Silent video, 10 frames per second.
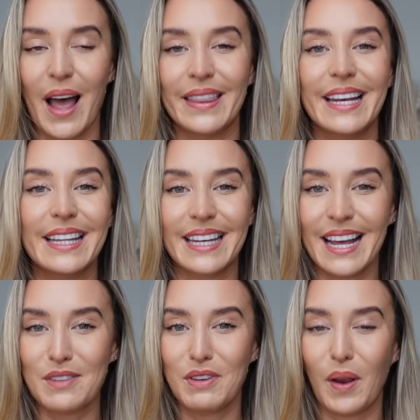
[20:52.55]
and then in the
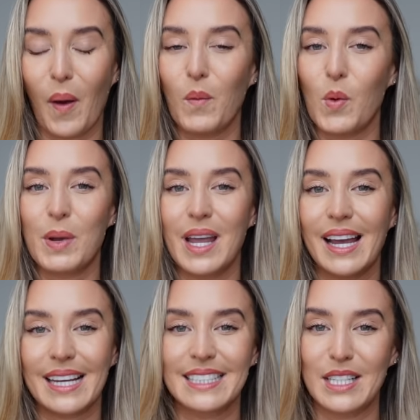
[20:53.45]
next video it will be
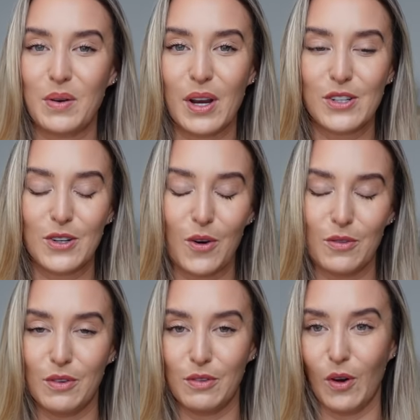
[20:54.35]
a continuation
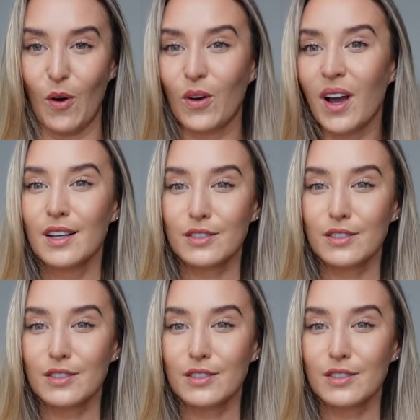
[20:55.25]
of the vlog.